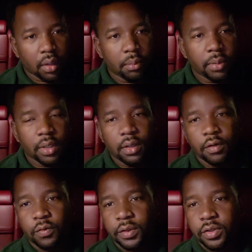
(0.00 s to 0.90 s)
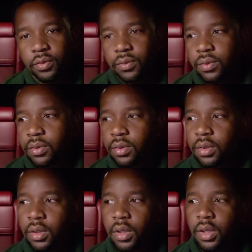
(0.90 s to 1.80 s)
I'm gonna be honest with you.
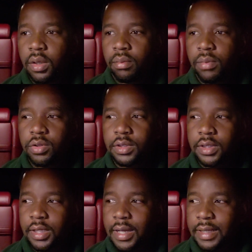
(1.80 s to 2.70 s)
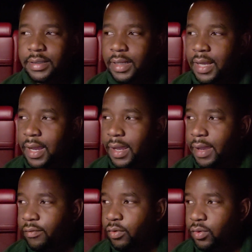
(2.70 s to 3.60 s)
Most of the guys that I
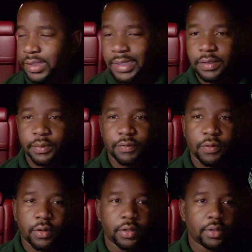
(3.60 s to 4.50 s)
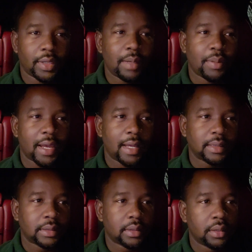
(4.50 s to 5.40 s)
have road tests before, they
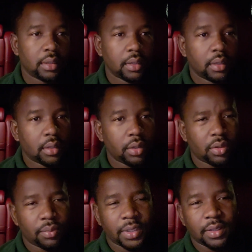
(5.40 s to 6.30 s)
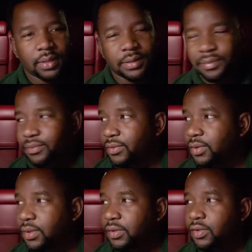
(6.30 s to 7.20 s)
pass. You know, because
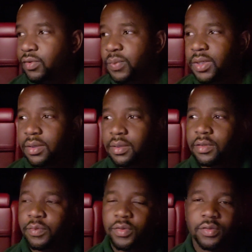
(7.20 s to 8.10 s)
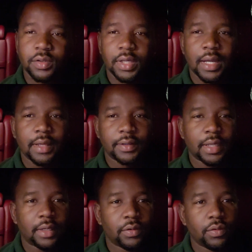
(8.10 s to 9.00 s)
let's just be honest. Most of the guys
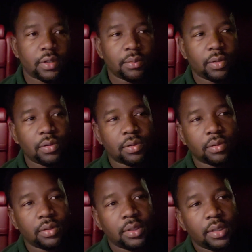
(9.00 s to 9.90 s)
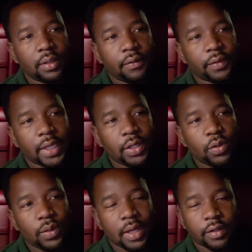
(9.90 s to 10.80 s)
that do come local, they
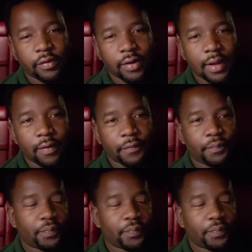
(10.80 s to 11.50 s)
know how to drive.